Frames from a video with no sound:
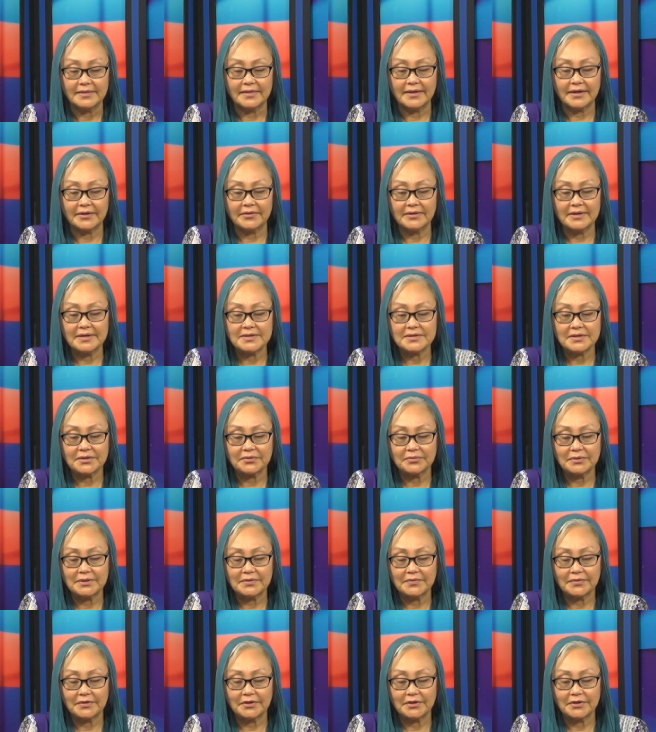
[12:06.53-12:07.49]
There is
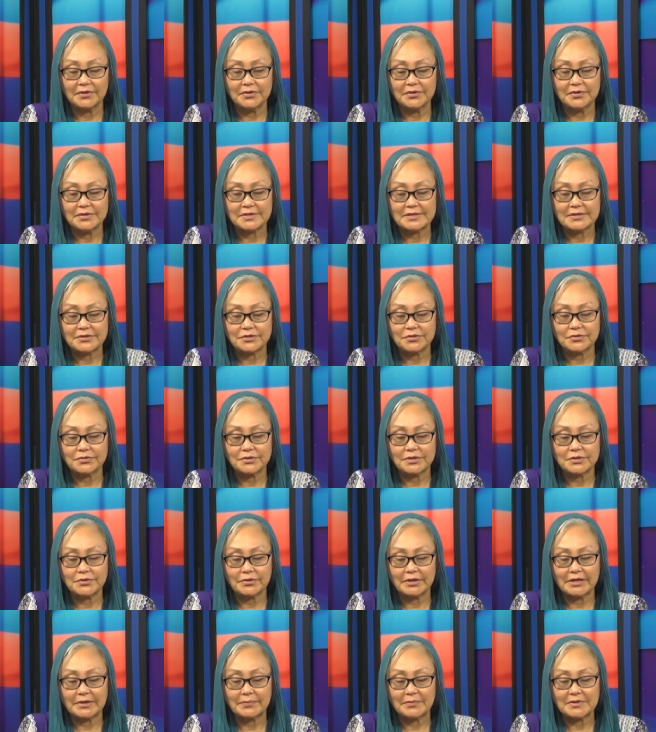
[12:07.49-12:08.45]
a river whose
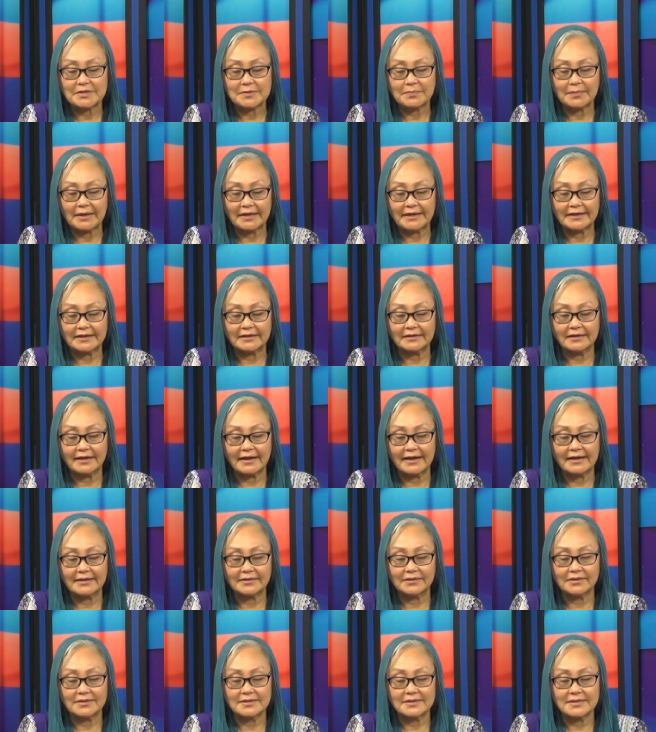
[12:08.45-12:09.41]
streams make
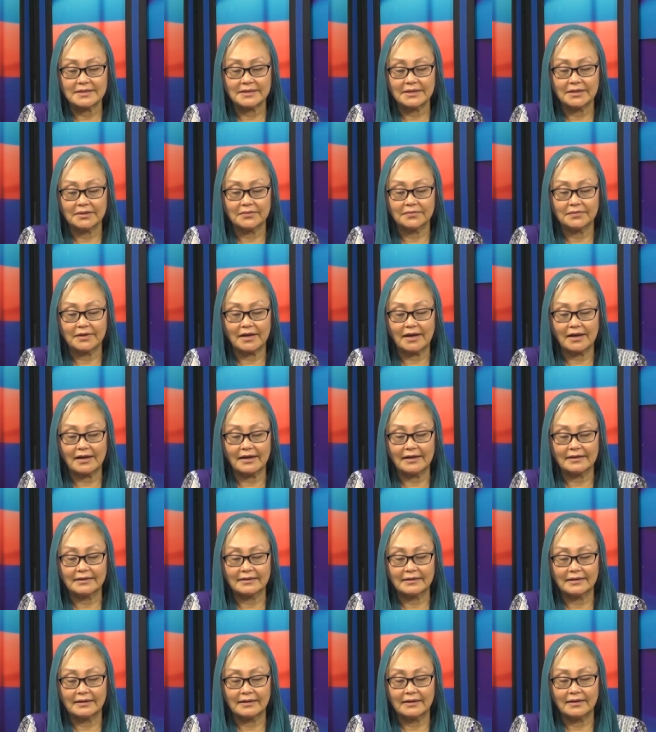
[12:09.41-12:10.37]
glad the city of
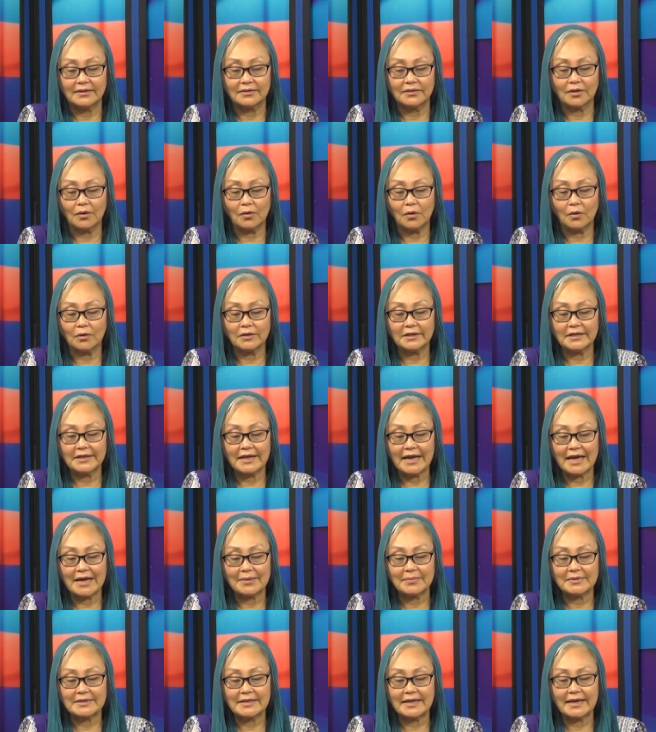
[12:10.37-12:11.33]
God, the holy
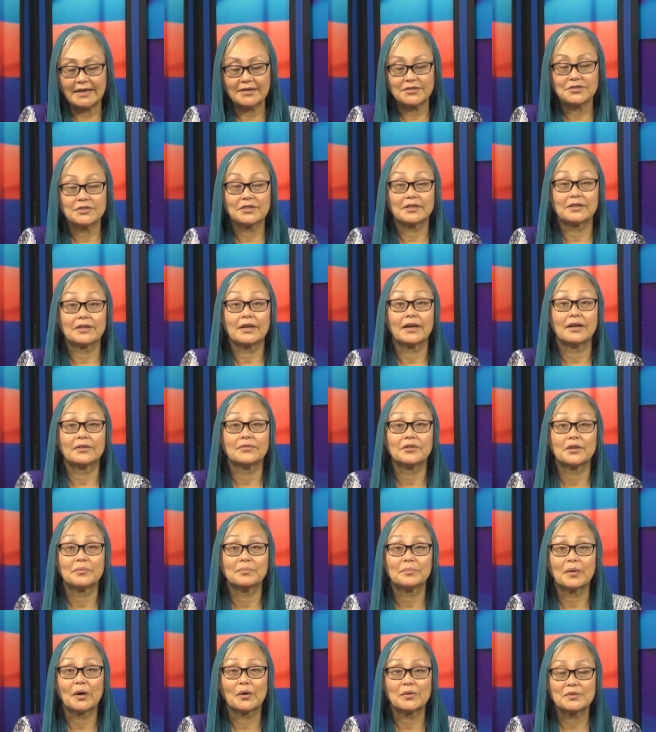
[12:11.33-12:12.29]
habitation of
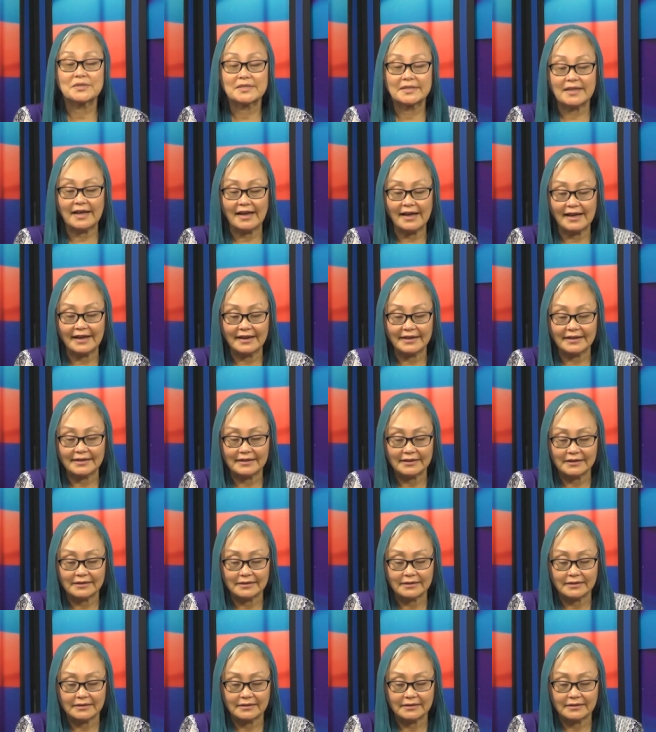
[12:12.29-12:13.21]
the Most High.